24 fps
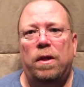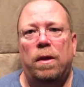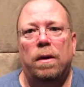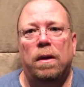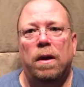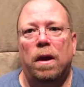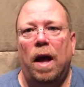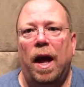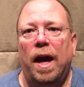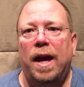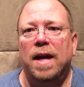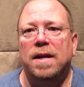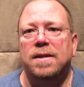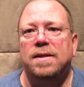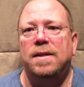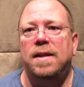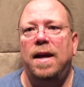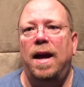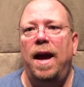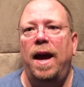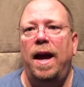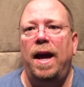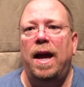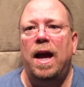Like I
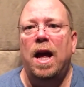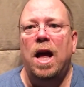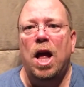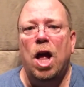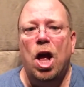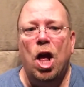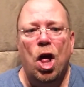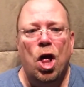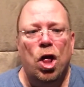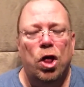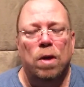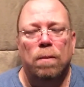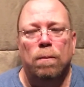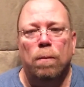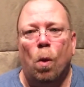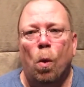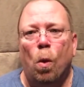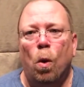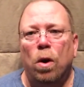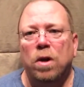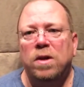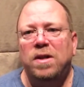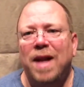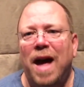say, the
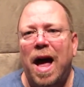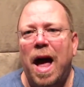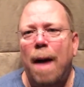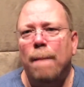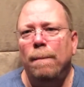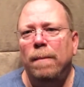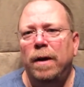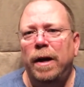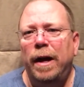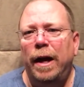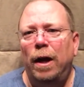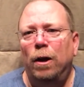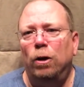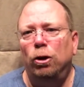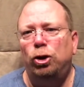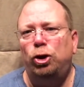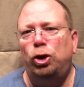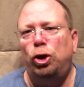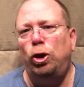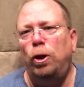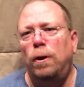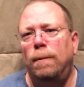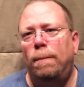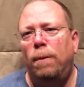more time and
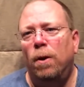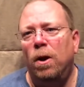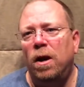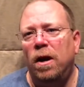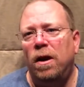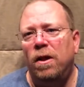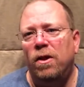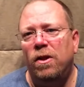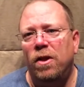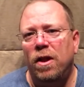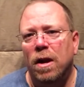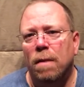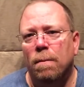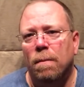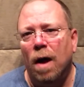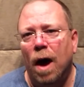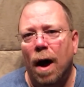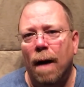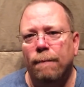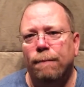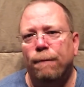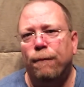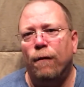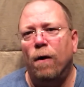energy you put into them
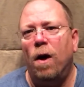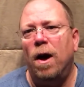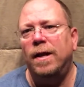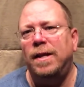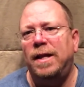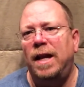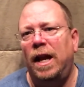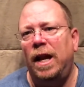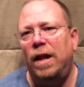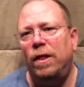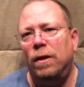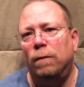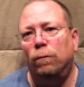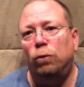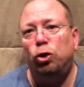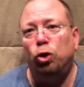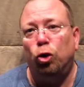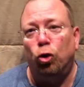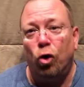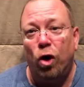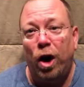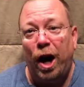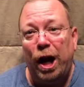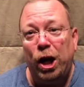up front, getting them
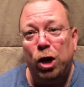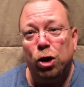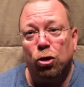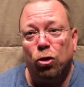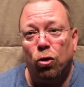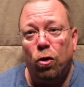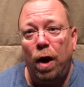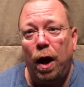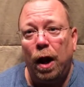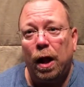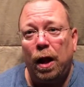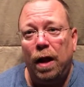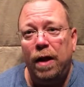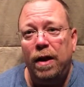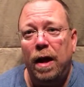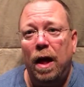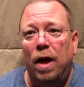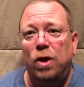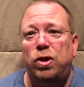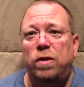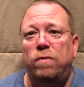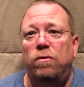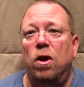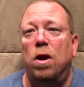trained correctly, now
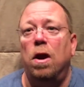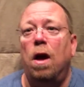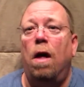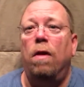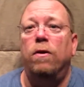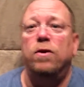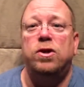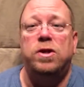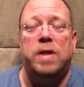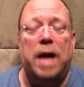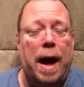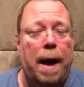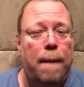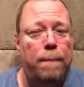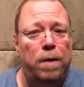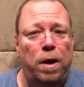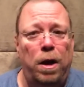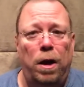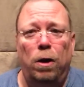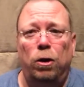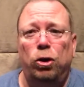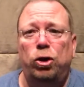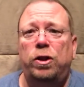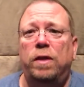that you've done all this time and
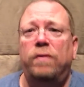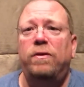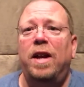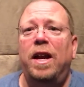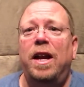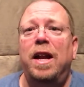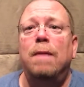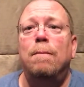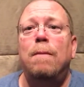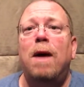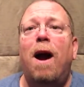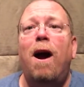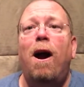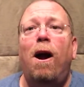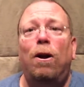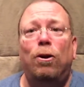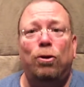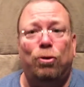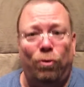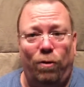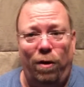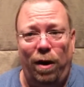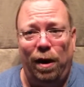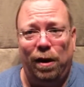energy of getting them hired
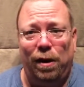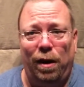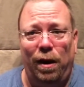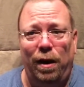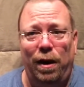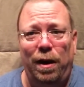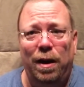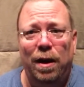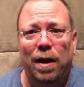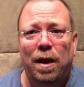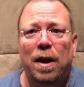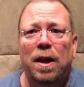correctly,